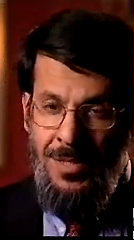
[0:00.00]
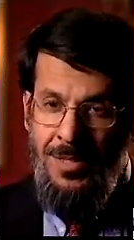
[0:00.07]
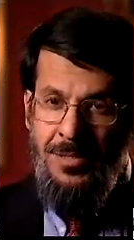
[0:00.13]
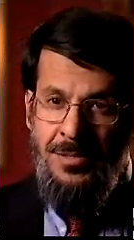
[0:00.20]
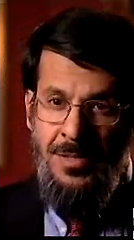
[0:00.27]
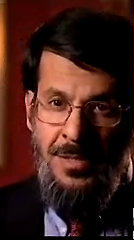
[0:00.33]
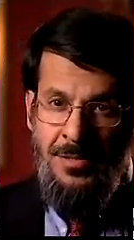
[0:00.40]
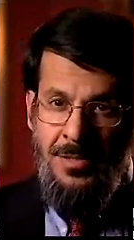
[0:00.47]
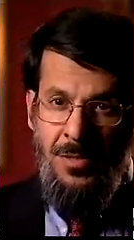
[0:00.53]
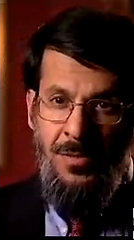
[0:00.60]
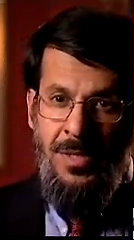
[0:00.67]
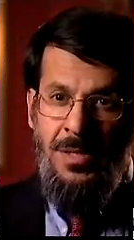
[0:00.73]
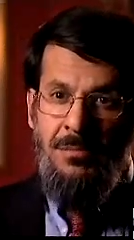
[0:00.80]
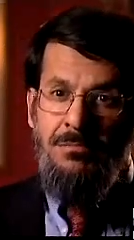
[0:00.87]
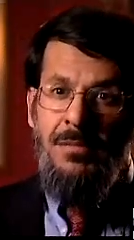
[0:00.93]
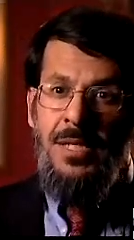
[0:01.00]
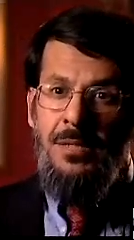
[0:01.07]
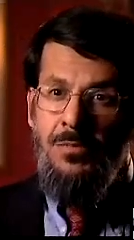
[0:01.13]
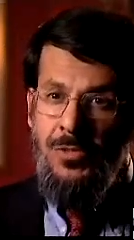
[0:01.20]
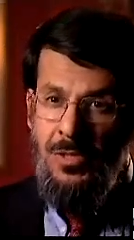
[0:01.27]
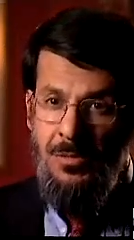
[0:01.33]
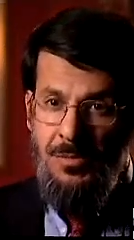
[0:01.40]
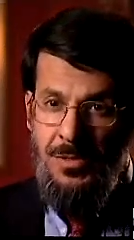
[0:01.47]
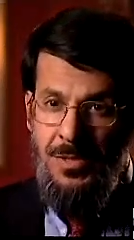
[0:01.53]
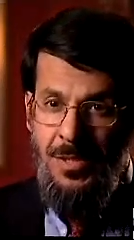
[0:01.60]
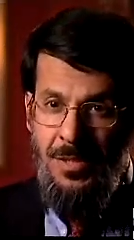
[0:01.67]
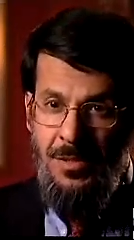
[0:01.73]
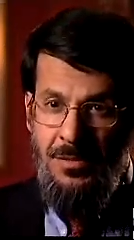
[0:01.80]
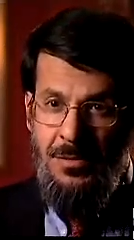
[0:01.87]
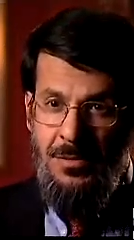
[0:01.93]
At least that's the way many Muslims
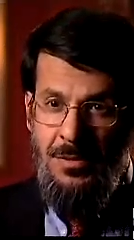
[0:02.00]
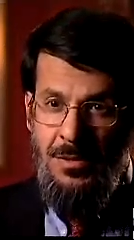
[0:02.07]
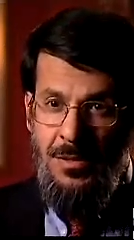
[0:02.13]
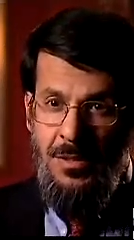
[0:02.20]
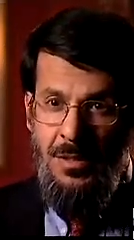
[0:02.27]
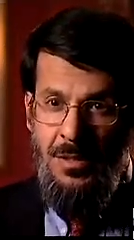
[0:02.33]
see it.